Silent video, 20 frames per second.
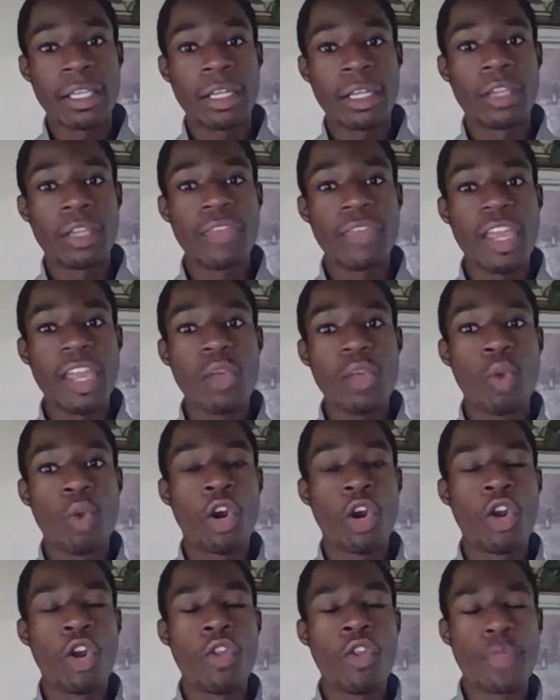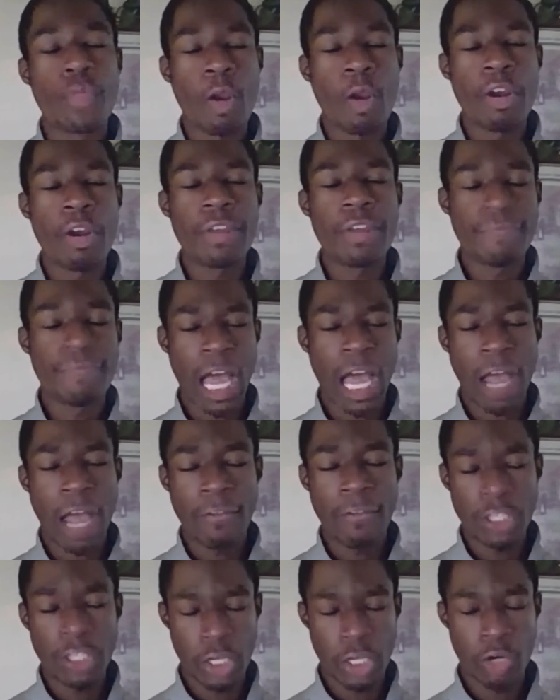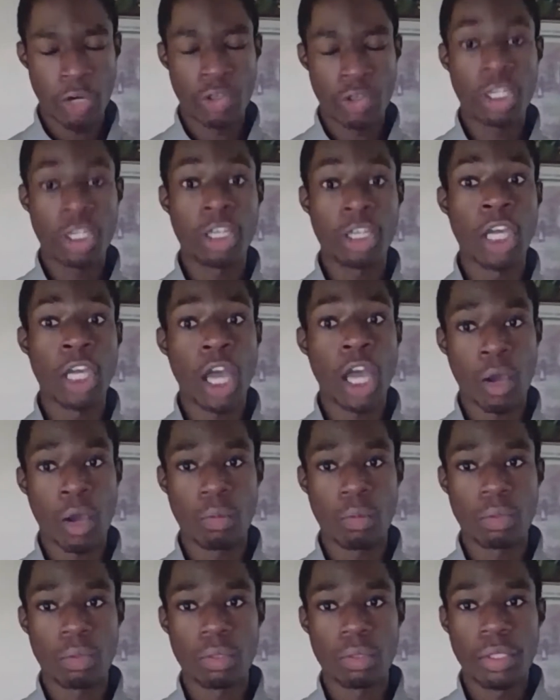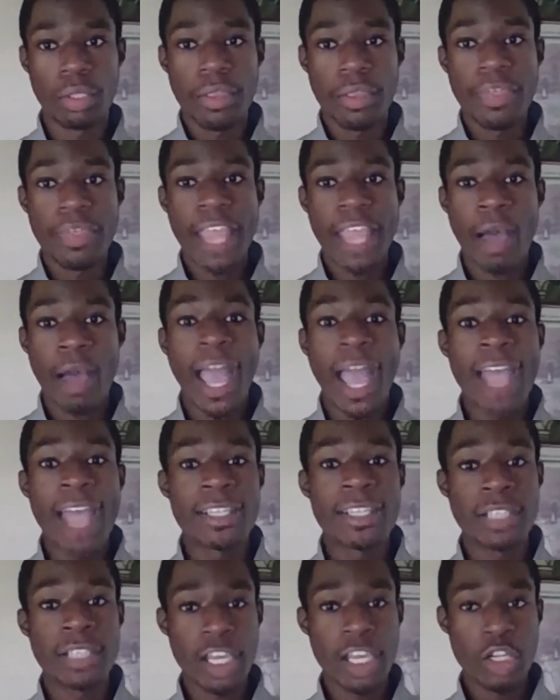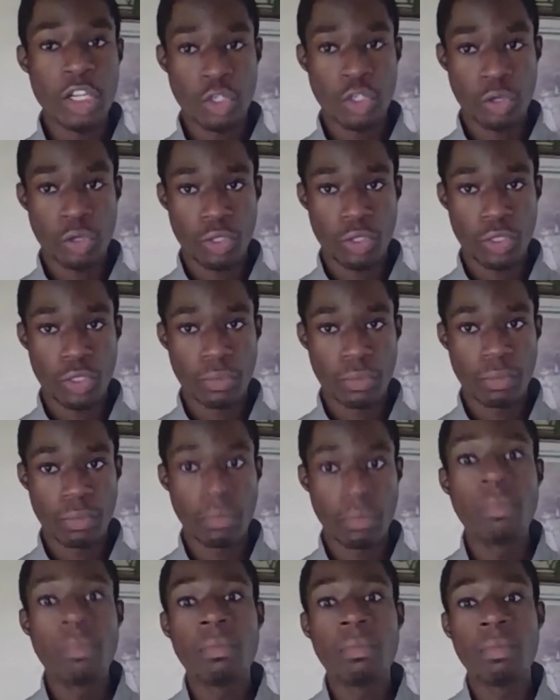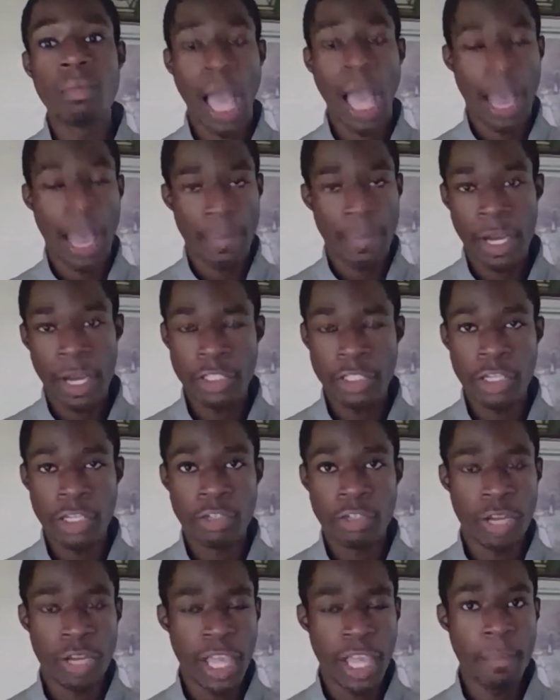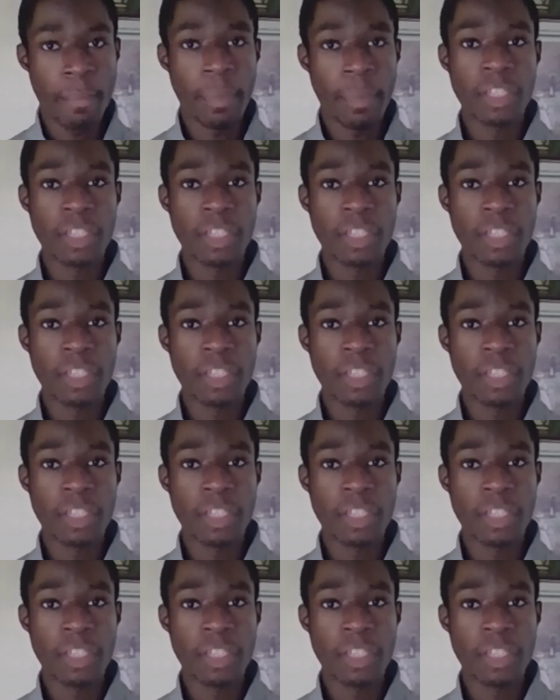they are 95 years ago. Now, as teachers, I'm not a teacher, but